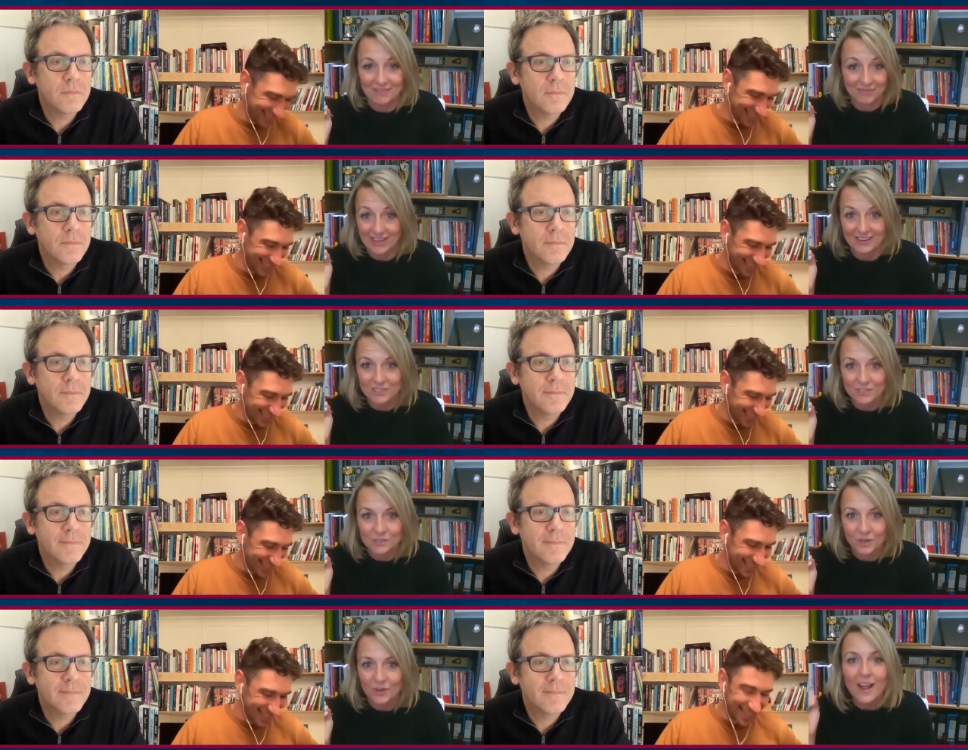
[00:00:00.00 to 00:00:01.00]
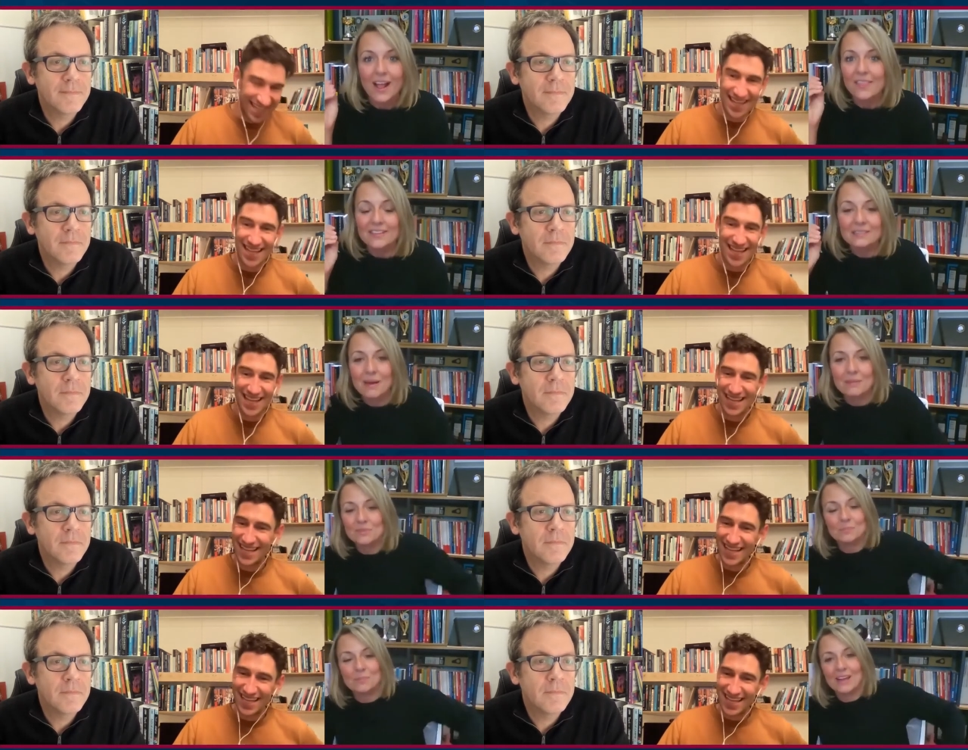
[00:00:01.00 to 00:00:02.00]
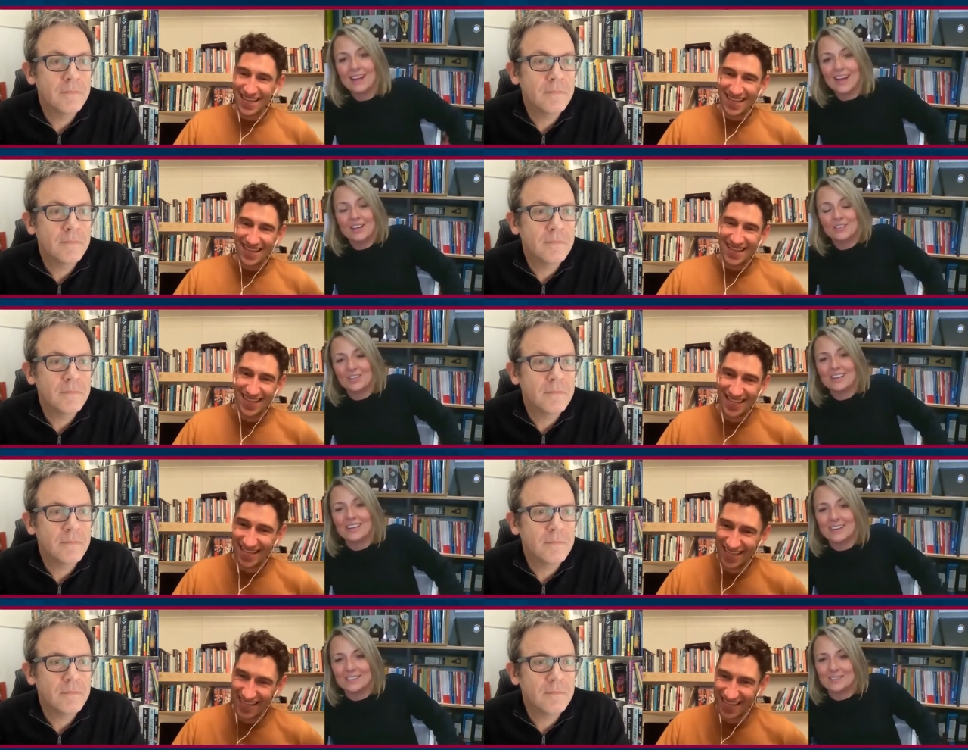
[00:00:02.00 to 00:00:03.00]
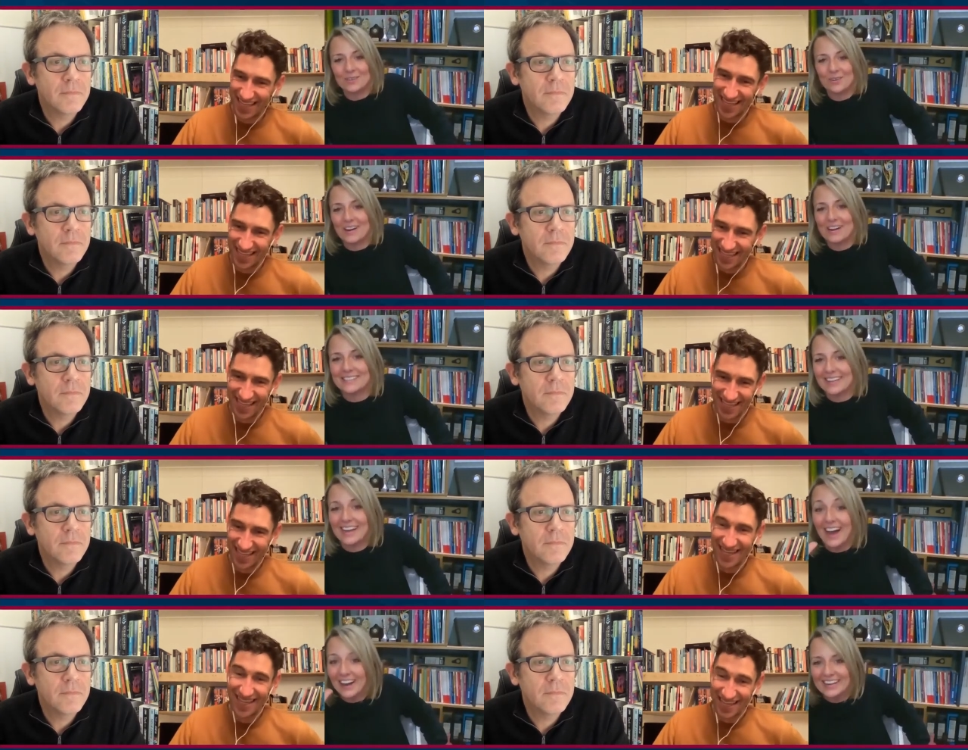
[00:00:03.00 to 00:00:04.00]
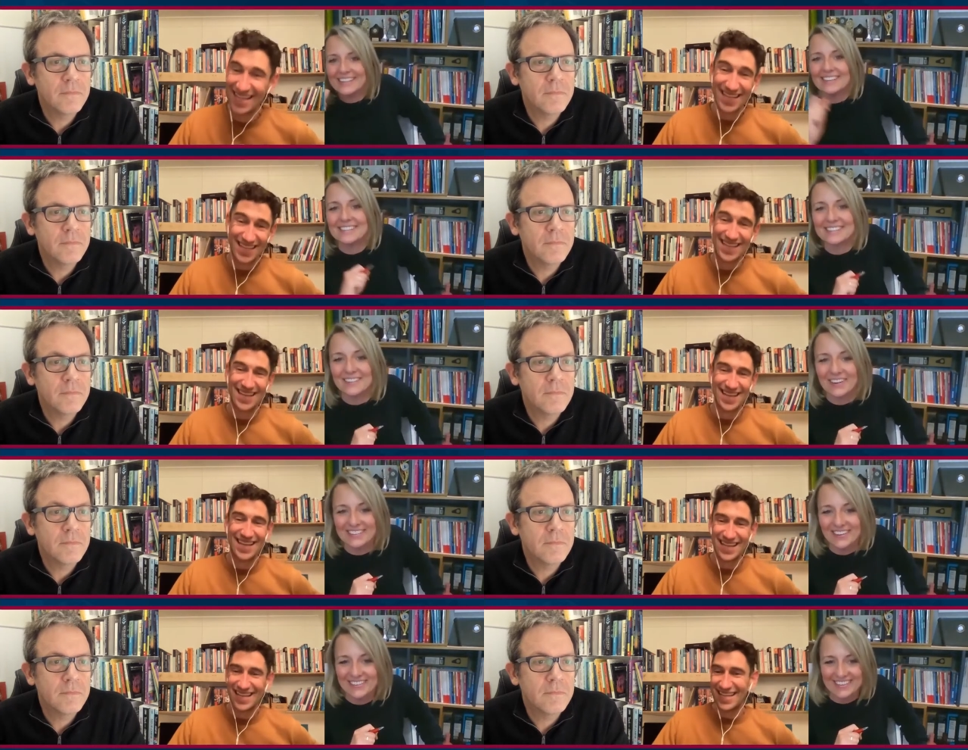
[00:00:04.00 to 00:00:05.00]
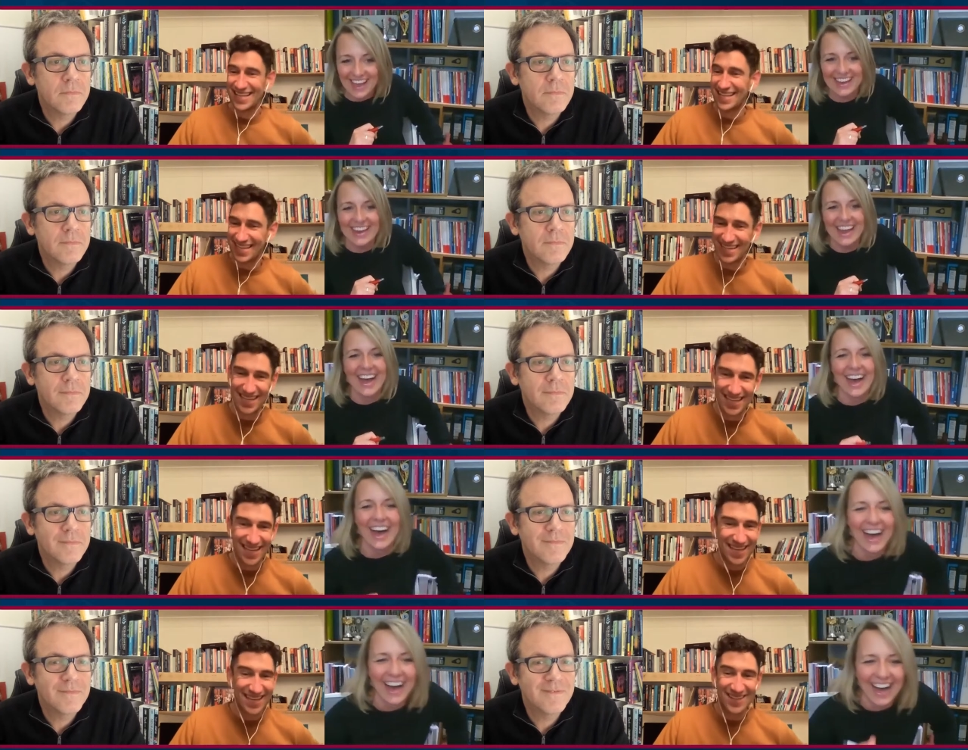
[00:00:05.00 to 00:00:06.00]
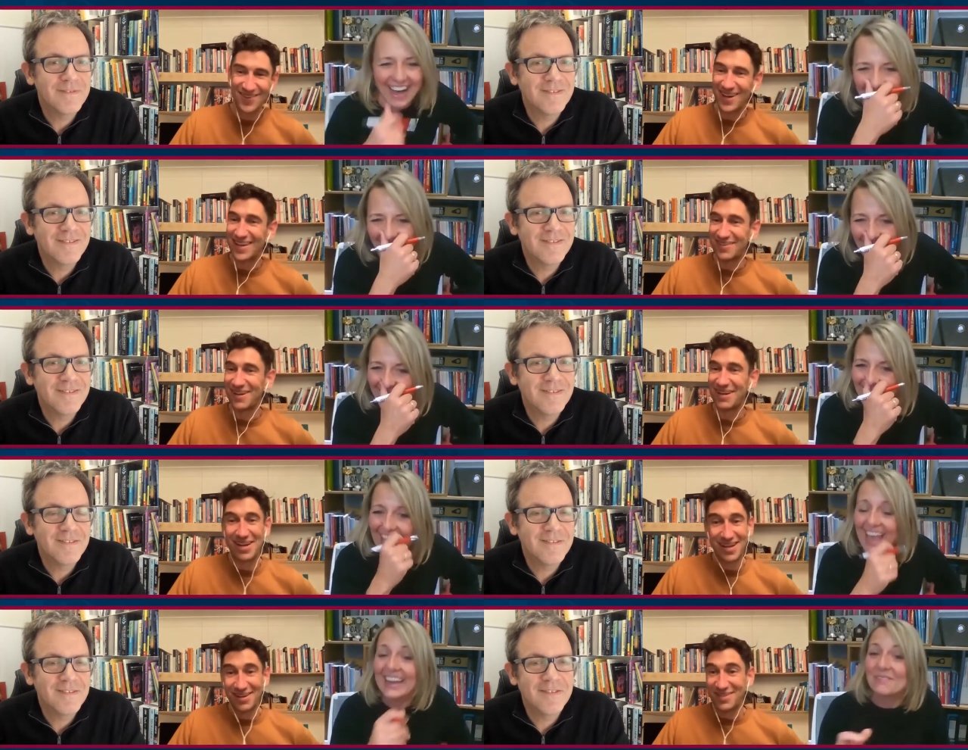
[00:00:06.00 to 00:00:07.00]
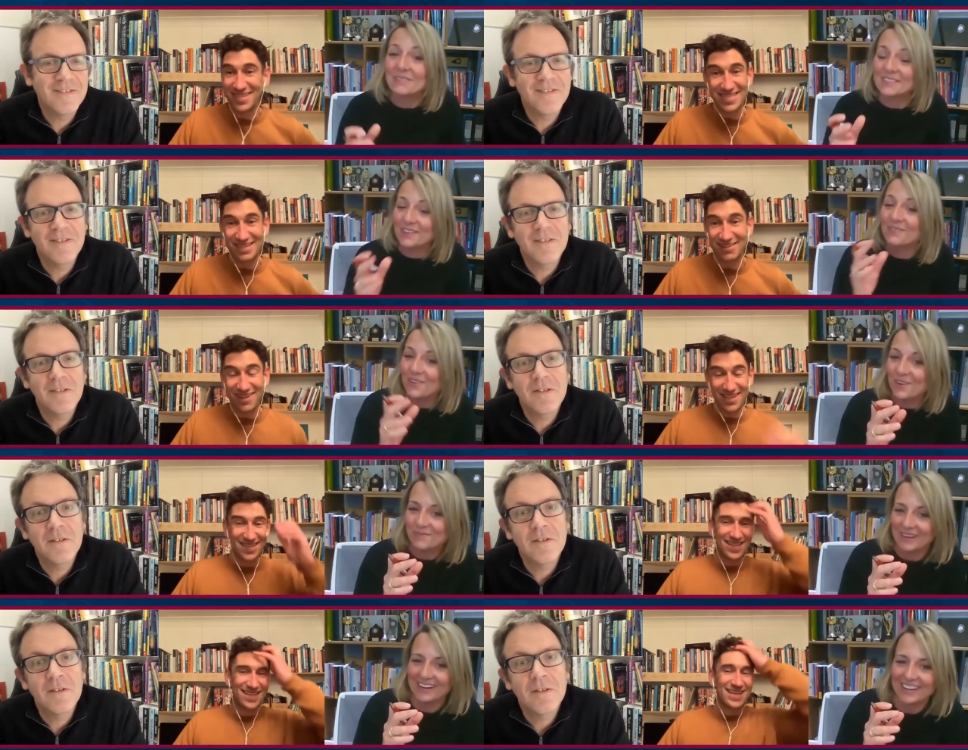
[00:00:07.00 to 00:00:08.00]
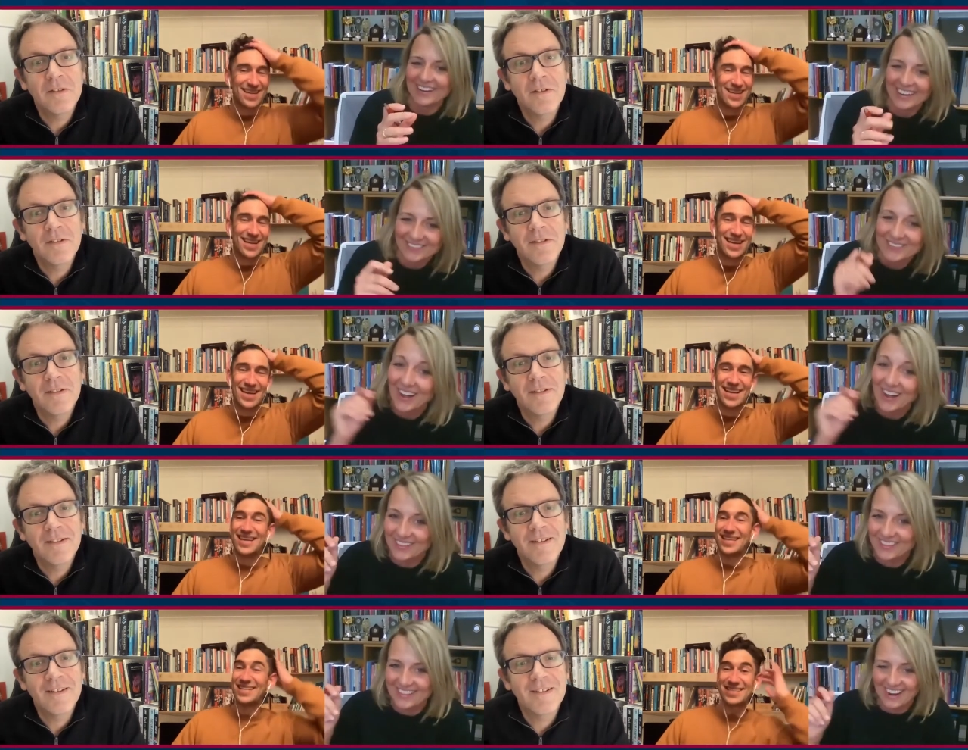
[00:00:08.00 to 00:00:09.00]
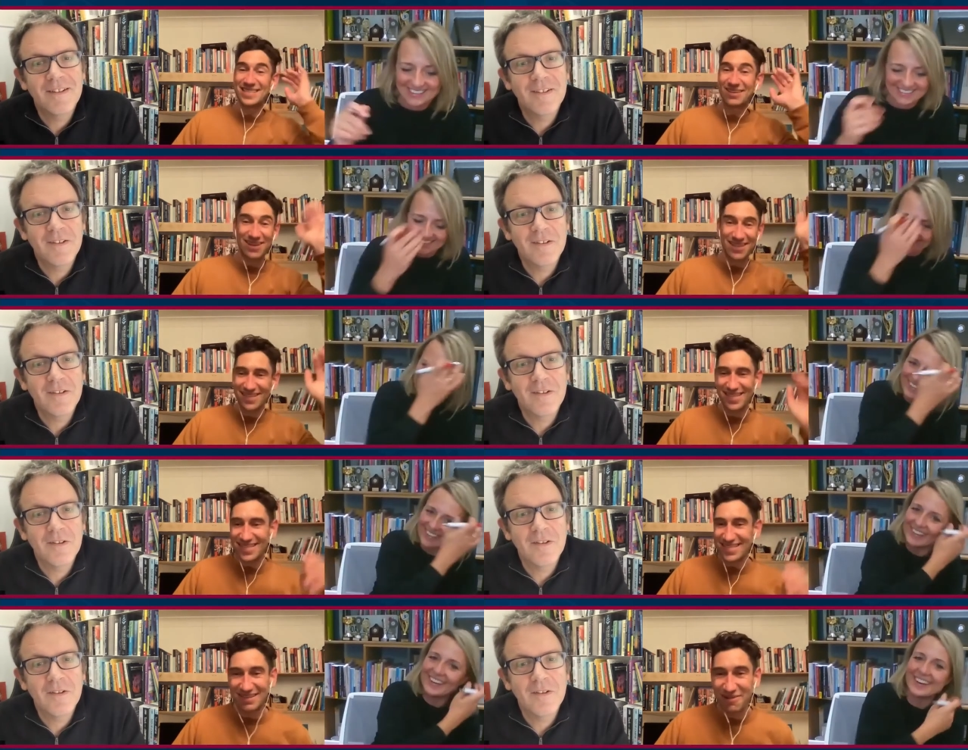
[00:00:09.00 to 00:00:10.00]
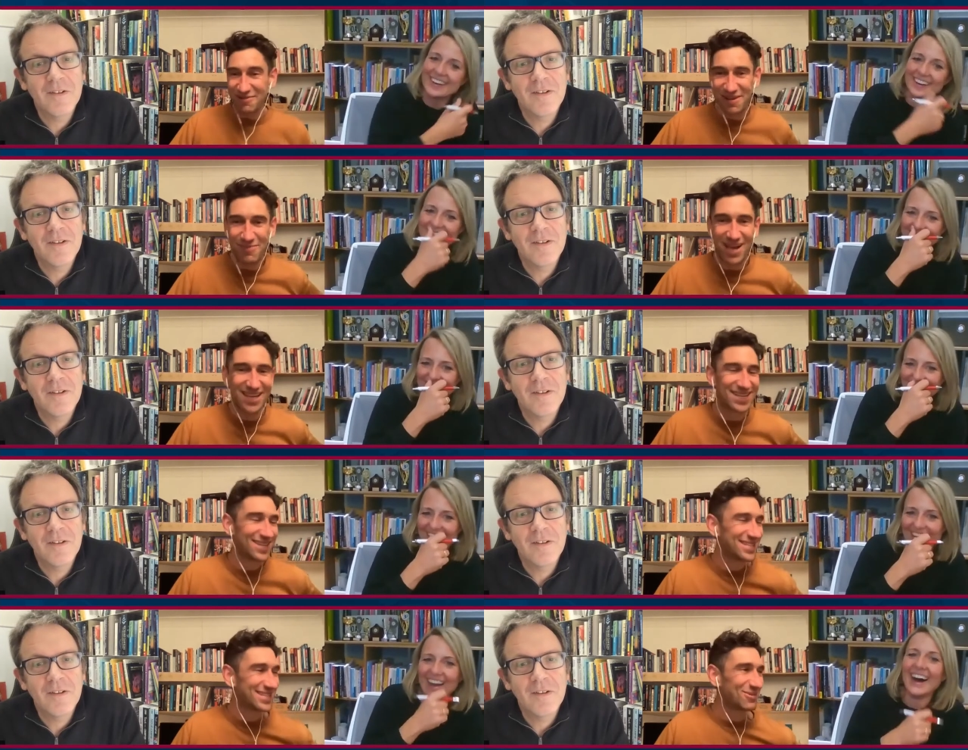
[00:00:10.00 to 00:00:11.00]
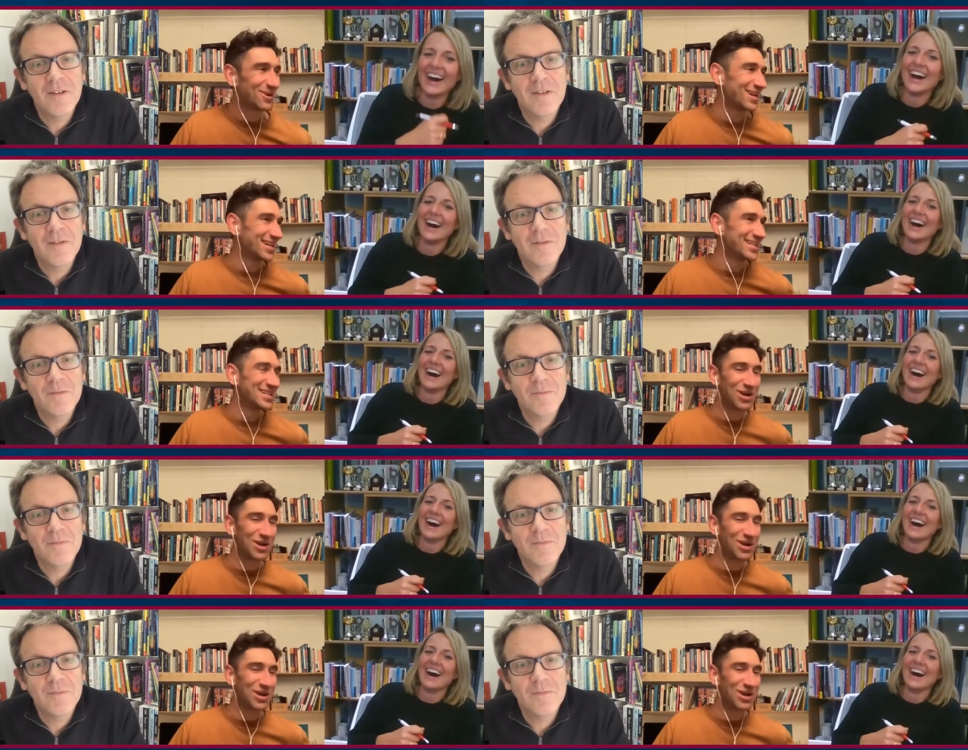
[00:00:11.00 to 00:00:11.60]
Speaker 1: with that many shoes on. This man must be a genius or crazy. I need to
Speaker 2: either way. And this is great. This is great. This is great feedback. You know, this is what I need to